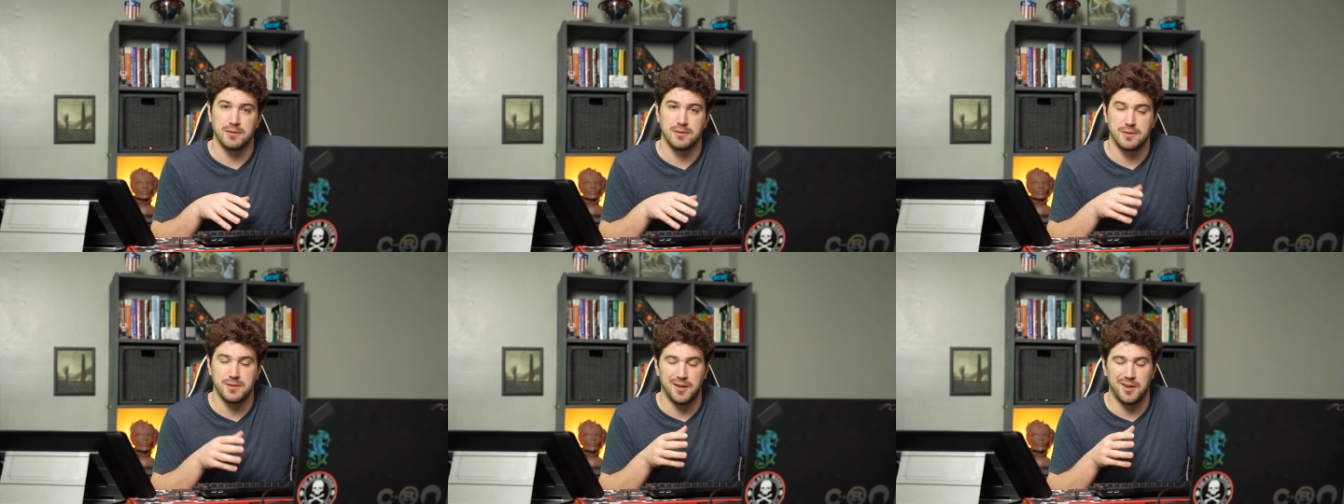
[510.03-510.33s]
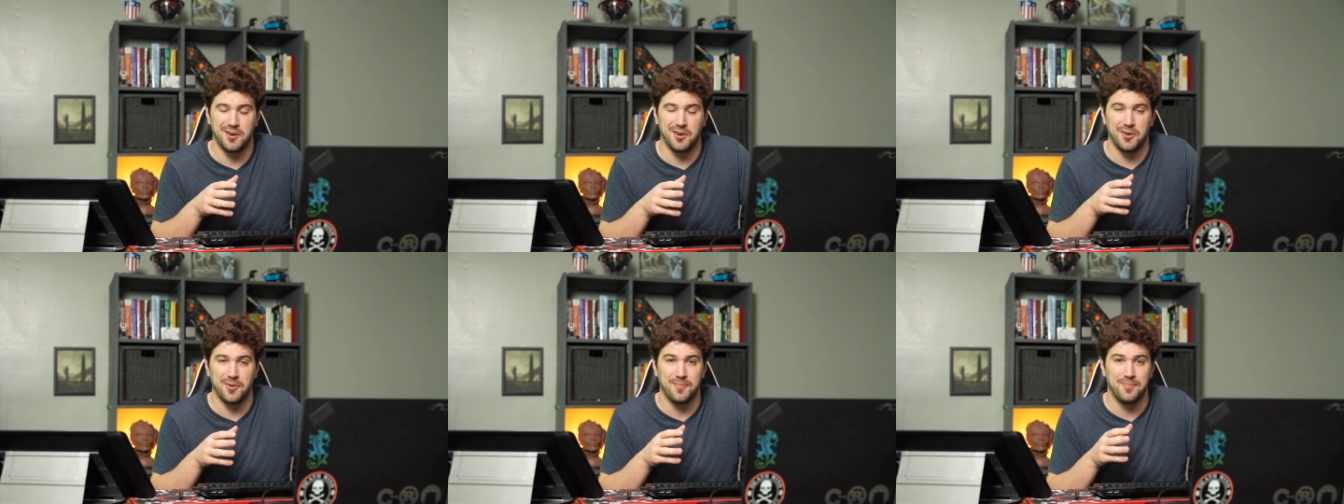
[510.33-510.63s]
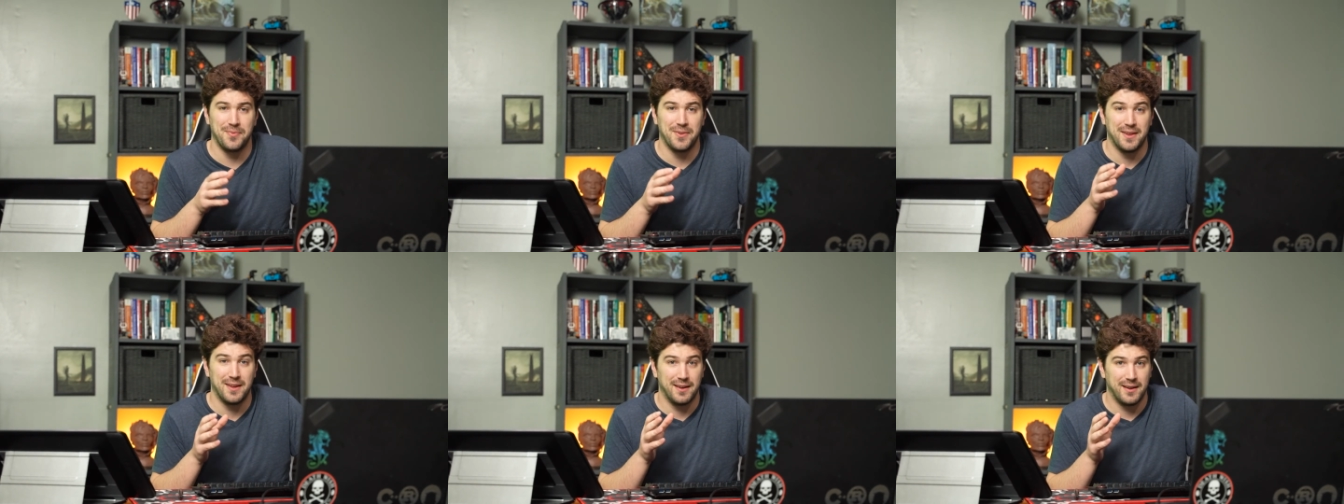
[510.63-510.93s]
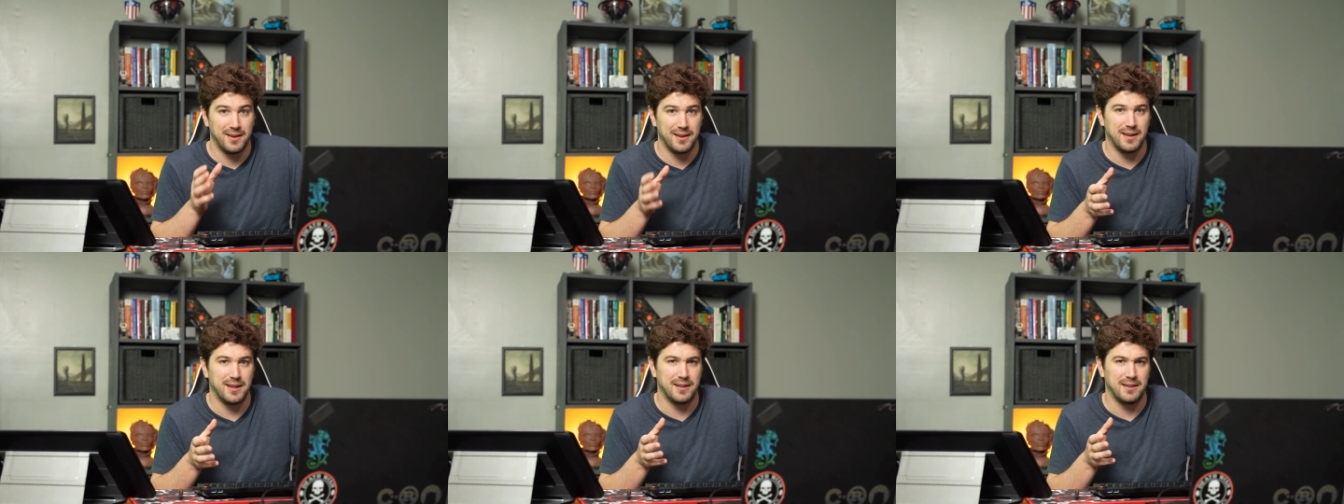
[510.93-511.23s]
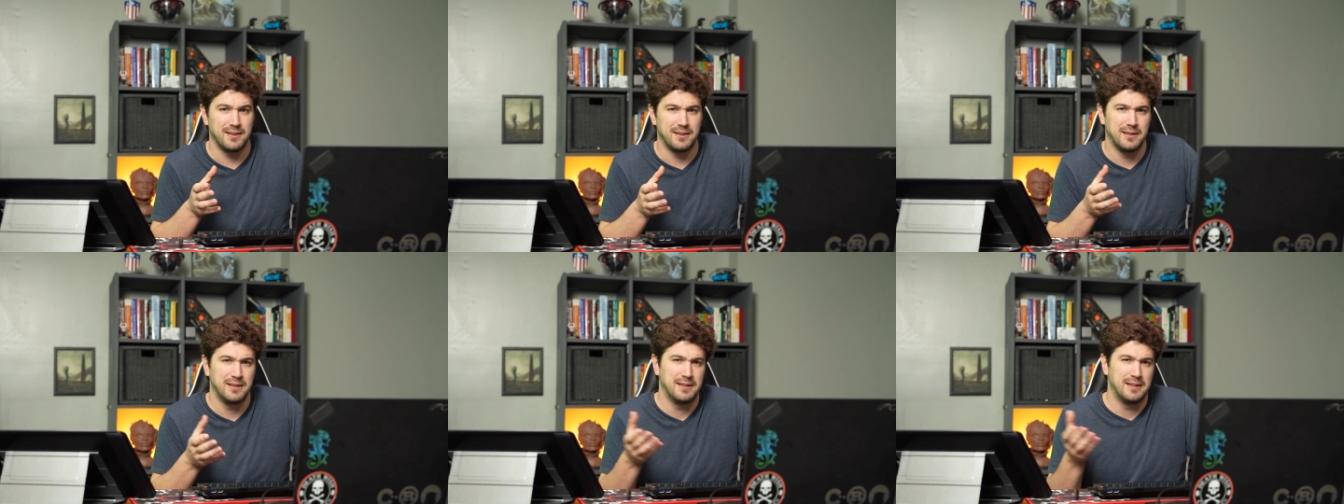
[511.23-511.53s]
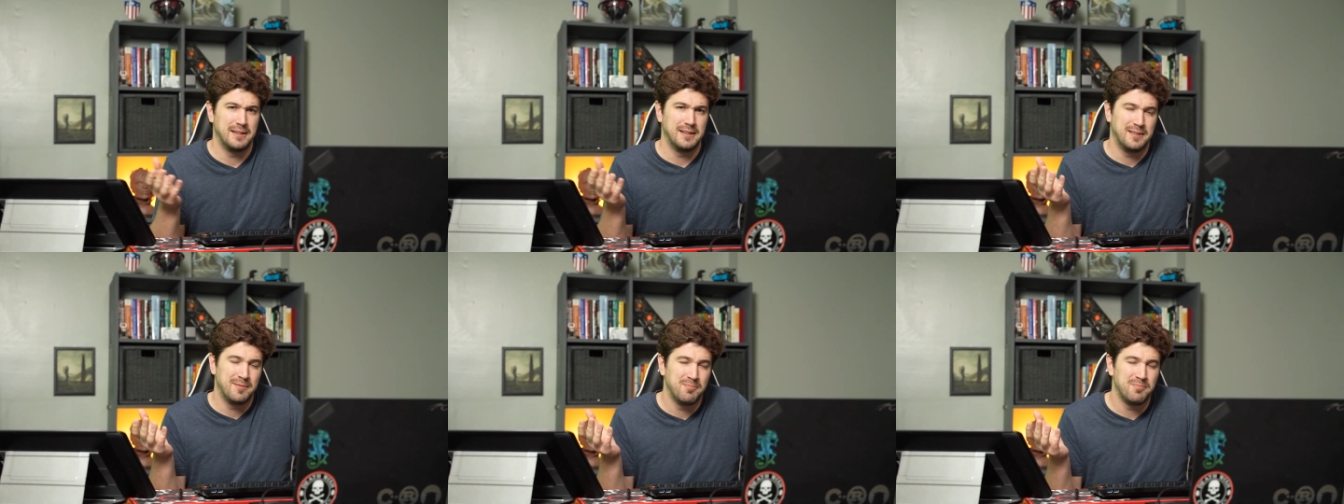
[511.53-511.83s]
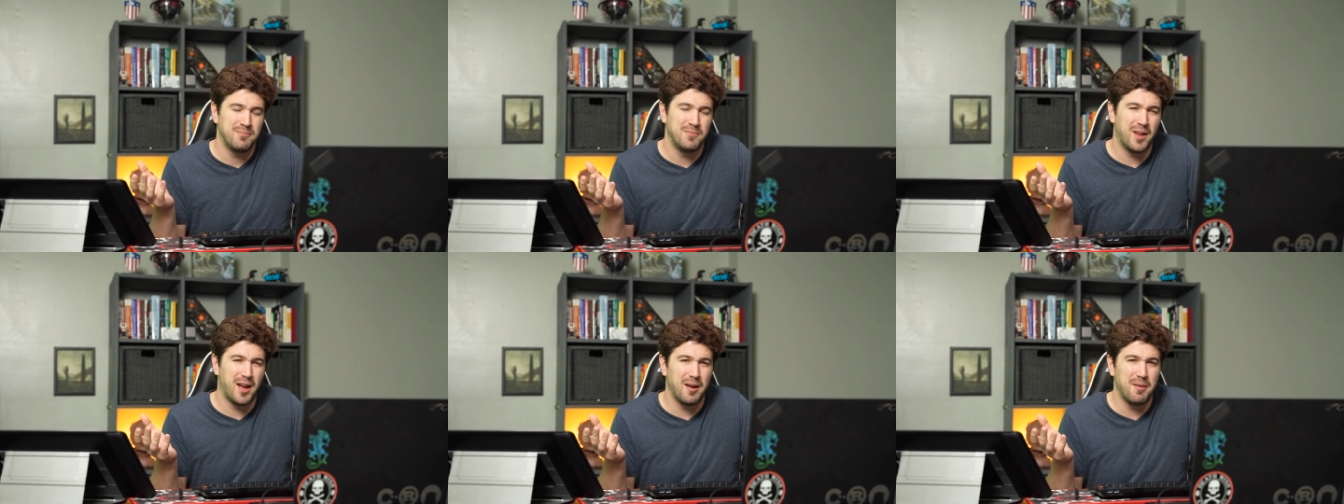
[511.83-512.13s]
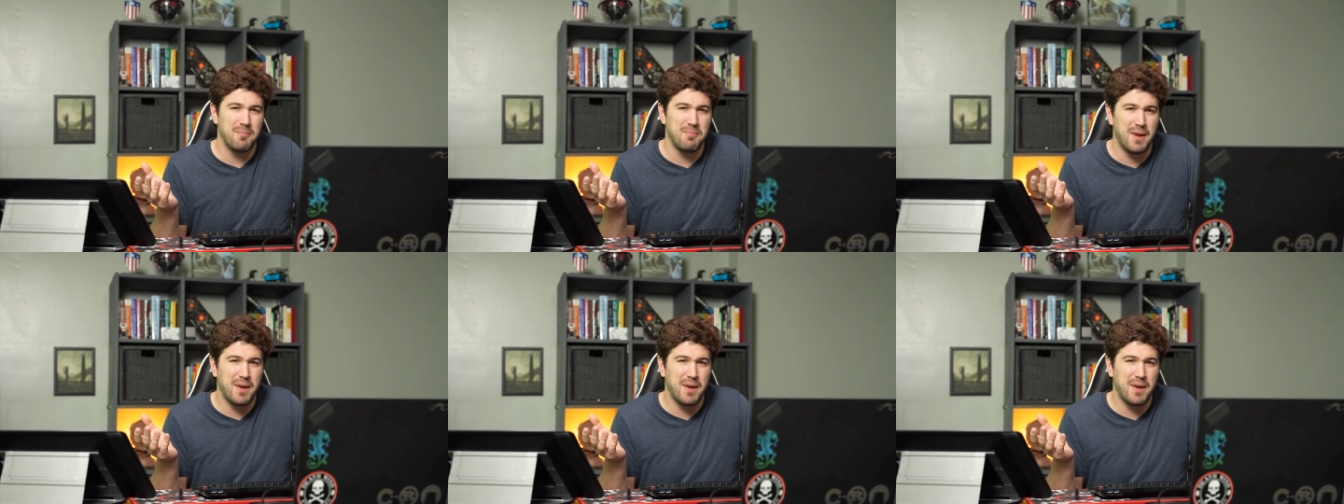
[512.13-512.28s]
So again, not